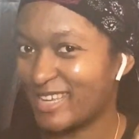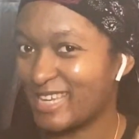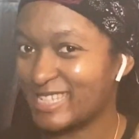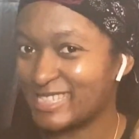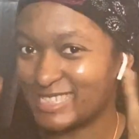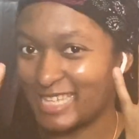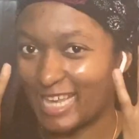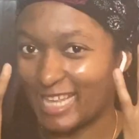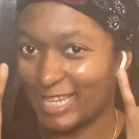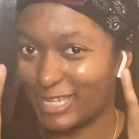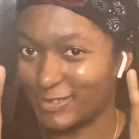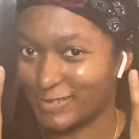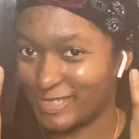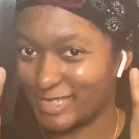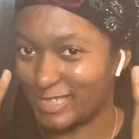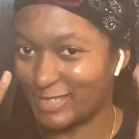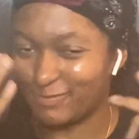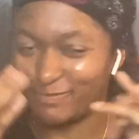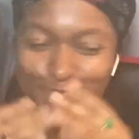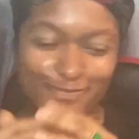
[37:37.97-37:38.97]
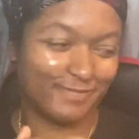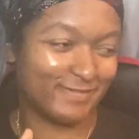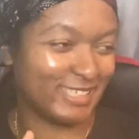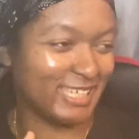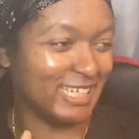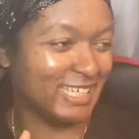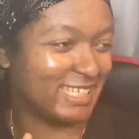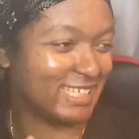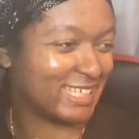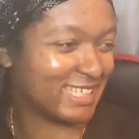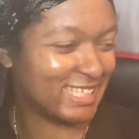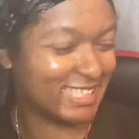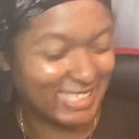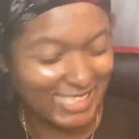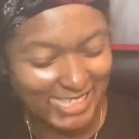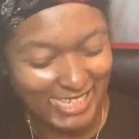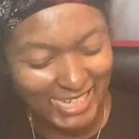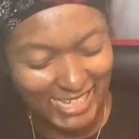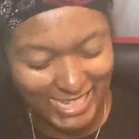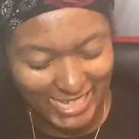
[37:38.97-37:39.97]
say hello to them.
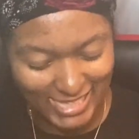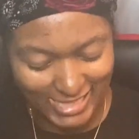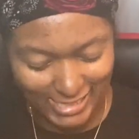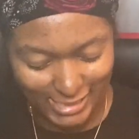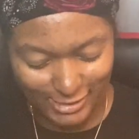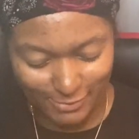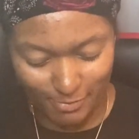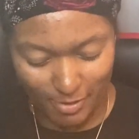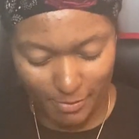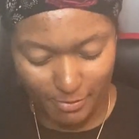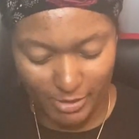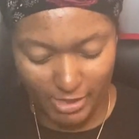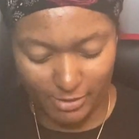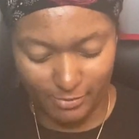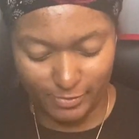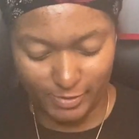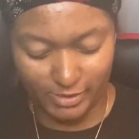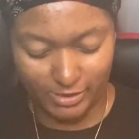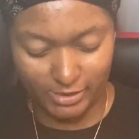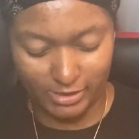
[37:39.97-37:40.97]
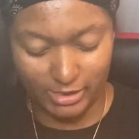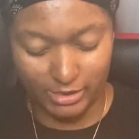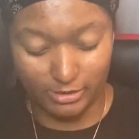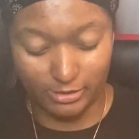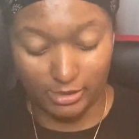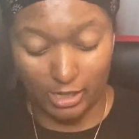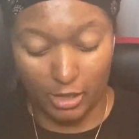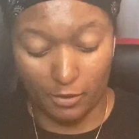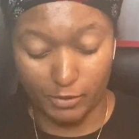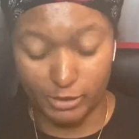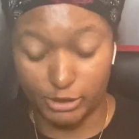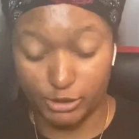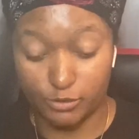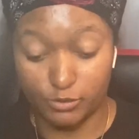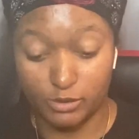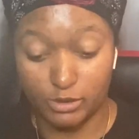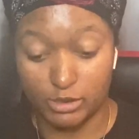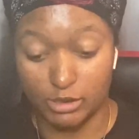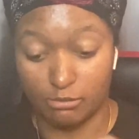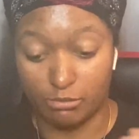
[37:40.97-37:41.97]
These are my babies, and I always
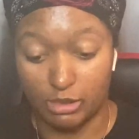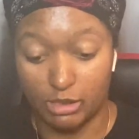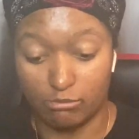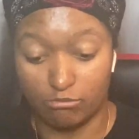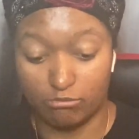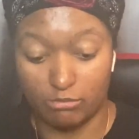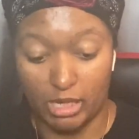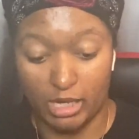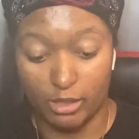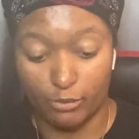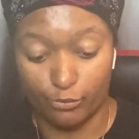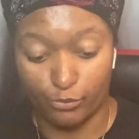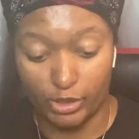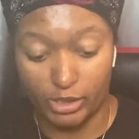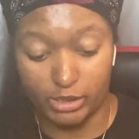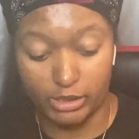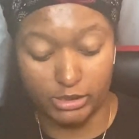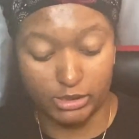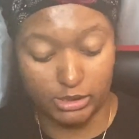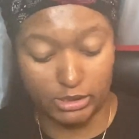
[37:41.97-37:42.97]
use them in my readings.